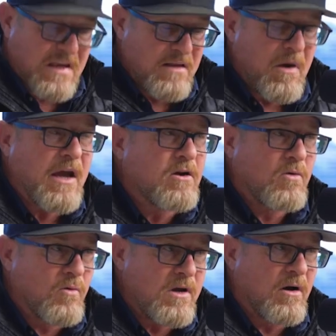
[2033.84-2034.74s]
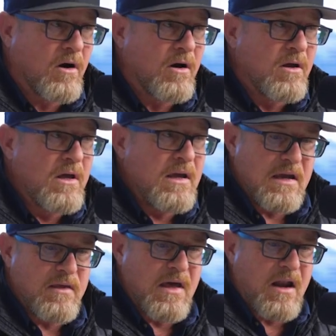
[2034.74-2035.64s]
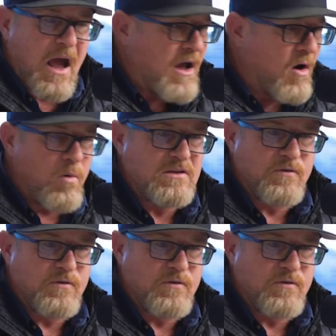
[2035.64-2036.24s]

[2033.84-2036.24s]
in my career, in that I always